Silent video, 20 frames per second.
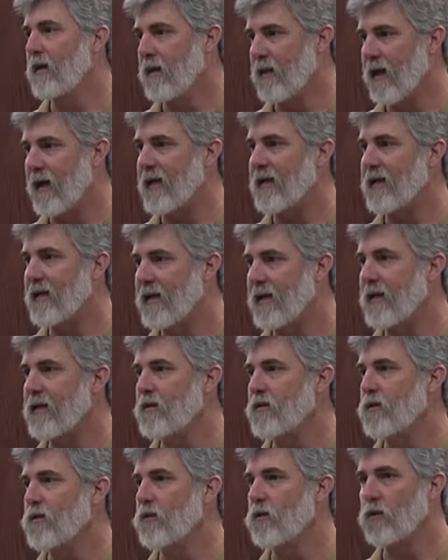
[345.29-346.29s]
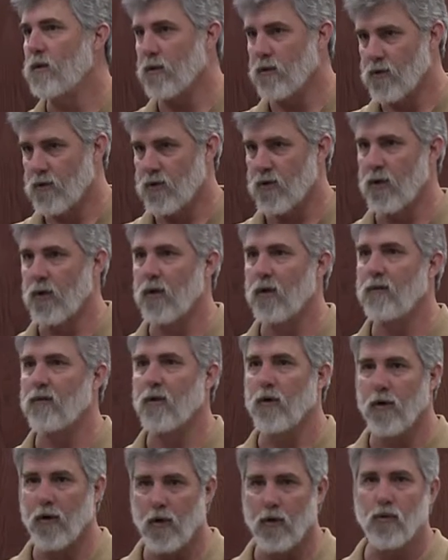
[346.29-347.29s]
they need to conserve
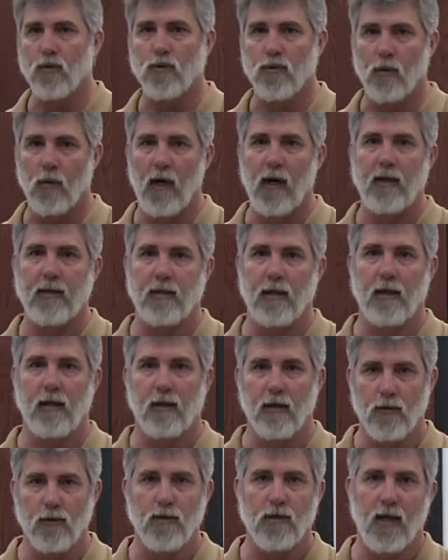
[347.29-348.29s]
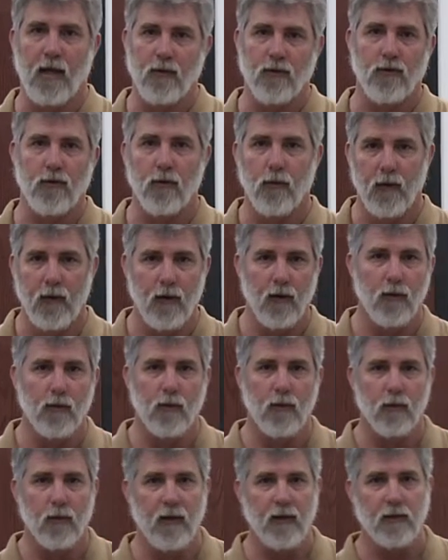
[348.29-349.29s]
or use wisely those natural
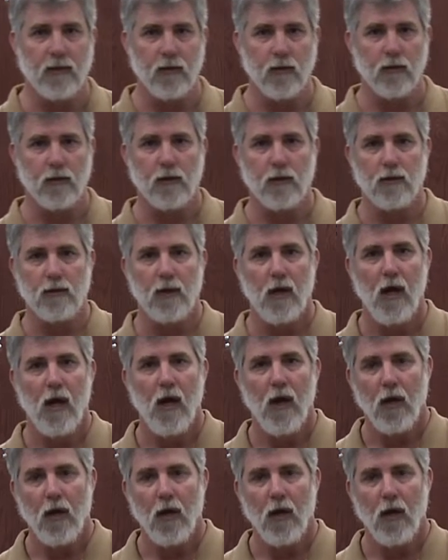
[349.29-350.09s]
renewable resources.